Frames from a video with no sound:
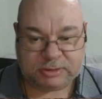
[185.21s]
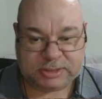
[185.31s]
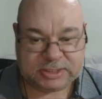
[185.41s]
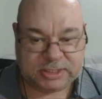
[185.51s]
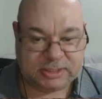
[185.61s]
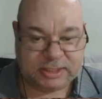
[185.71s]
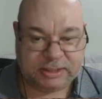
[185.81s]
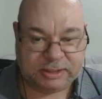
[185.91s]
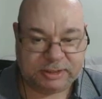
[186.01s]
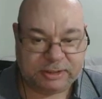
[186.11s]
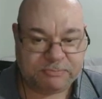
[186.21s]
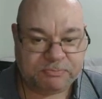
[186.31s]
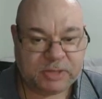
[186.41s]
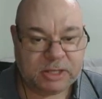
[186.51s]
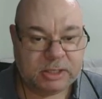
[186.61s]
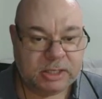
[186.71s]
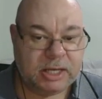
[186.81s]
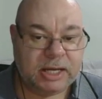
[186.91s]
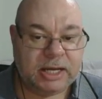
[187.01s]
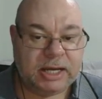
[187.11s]
Let's get that out of there.
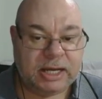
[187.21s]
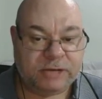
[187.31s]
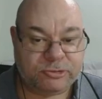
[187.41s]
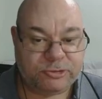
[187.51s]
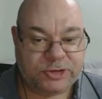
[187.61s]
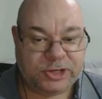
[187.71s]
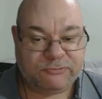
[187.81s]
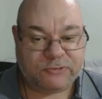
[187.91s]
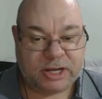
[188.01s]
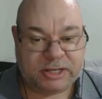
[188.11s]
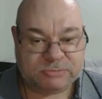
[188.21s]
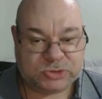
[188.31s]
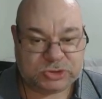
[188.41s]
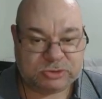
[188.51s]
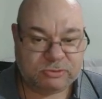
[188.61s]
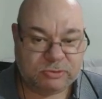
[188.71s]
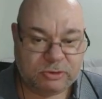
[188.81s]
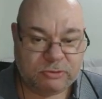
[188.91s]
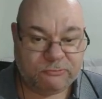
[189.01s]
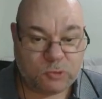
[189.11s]
130 frames,
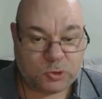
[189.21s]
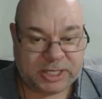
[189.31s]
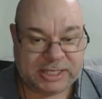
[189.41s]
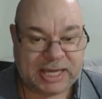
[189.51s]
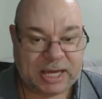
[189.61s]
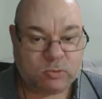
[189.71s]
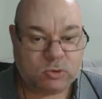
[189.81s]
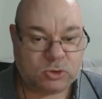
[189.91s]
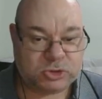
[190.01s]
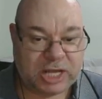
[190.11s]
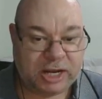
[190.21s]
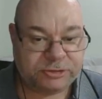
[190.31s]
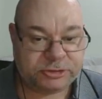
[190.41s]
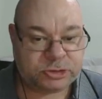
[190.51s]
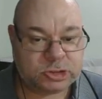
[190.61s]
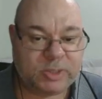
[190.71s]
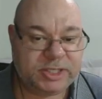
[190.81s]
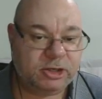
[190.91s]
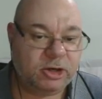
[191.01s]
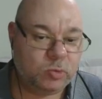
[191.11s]
14 catwalks,
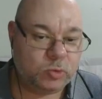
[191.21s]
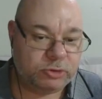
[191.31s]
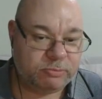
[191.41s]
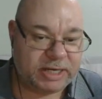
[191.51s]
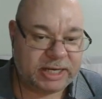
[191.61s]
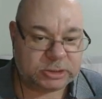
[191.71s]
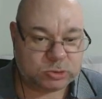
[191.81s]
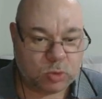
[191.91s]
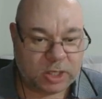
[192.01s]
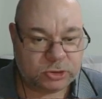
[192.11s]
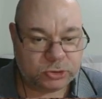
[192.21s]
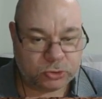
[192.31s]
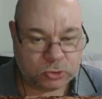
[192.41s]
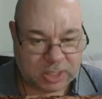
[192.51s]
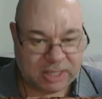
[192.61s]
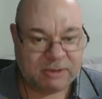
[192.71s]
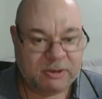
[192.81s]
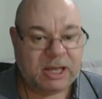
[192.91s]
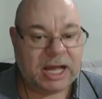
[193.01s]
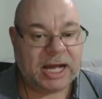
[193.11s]
129 wooden bars, 1 door,
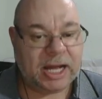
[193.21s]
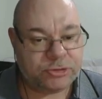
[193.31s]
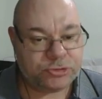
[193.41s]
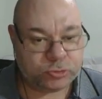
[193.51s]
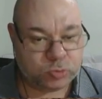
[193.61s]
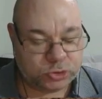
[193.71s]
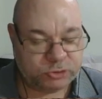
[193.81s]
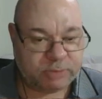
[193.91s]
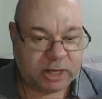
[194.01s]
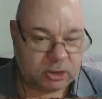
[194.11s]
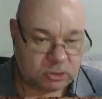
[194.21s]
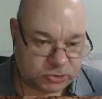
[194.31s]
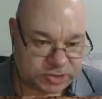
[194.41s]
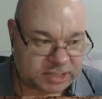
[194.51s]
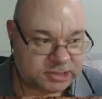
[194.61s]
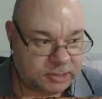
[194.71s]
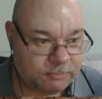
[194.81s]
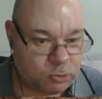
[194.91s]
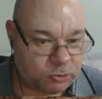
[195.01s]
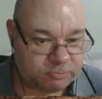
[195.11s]
100 wooden poles. That's the
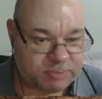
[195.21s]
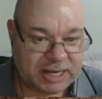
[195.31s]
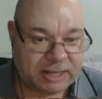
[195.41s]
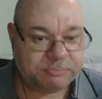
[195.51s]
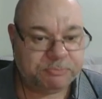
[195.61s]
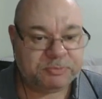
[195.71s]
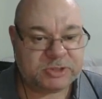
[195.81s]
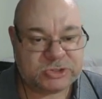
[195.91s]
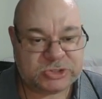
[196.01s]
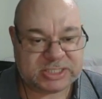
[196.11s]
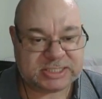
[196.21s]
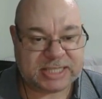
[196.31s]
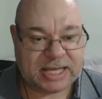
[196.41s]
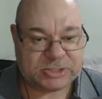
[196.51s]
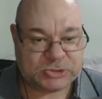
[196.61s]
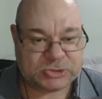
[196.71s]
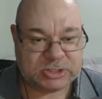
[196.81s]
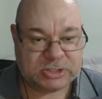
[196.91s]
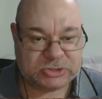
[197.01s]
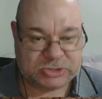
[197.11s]
important part. 6 ladders,
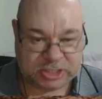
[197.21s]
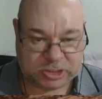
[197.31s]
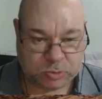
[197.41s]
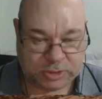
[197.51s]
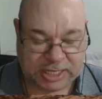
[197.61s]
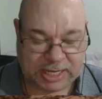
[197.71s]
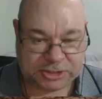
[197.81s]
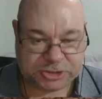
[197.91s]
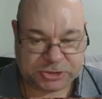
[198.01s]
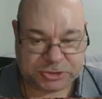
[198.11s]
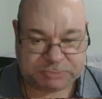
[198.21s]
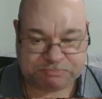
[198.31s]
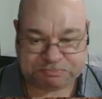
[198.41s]
6 wooden hatches.